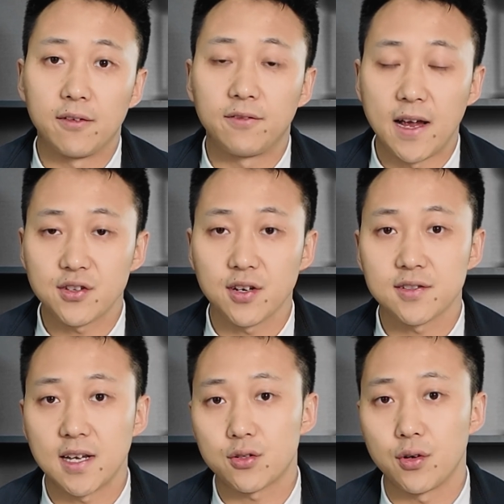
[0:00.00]
and fashion
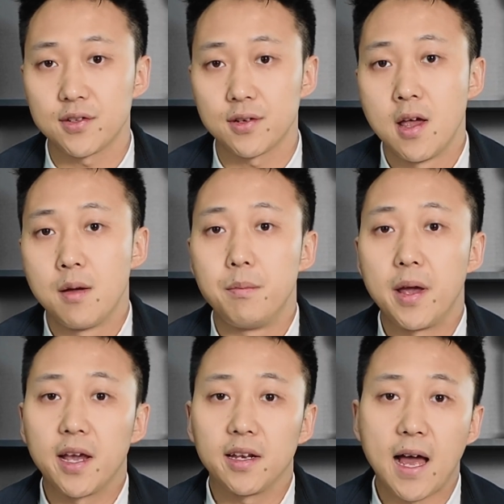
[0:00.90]
accessories,
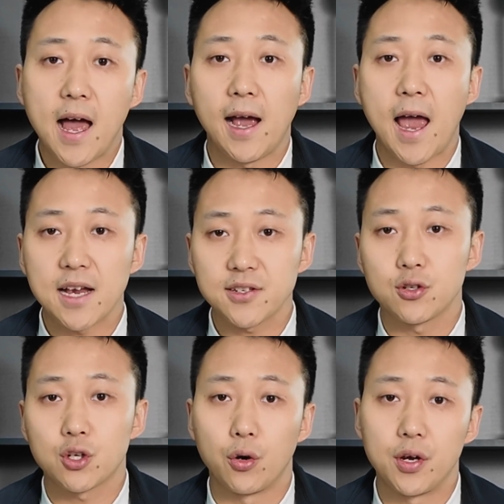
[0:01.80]
making it an
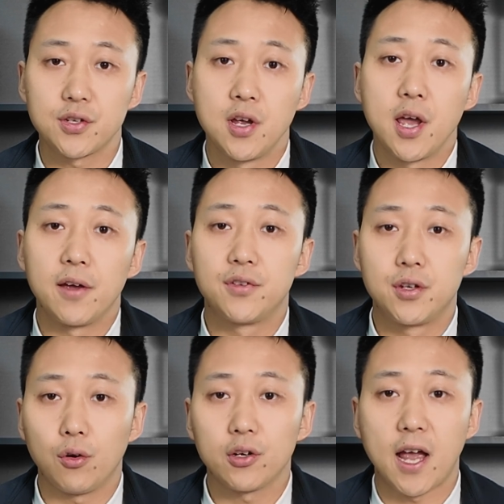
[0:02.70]
excellent choice if
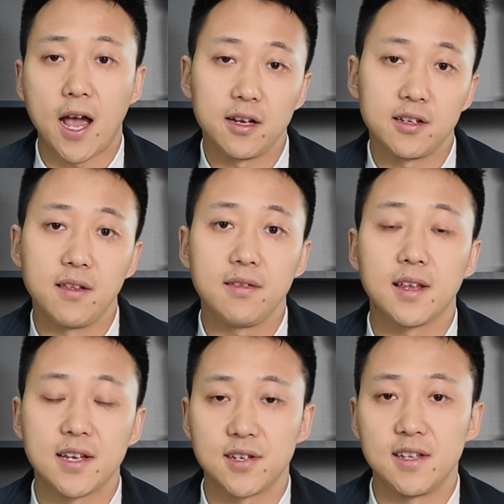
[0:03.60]
you're targeting
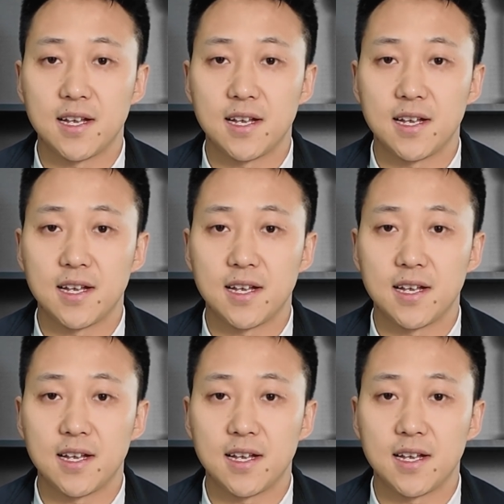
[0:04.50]
these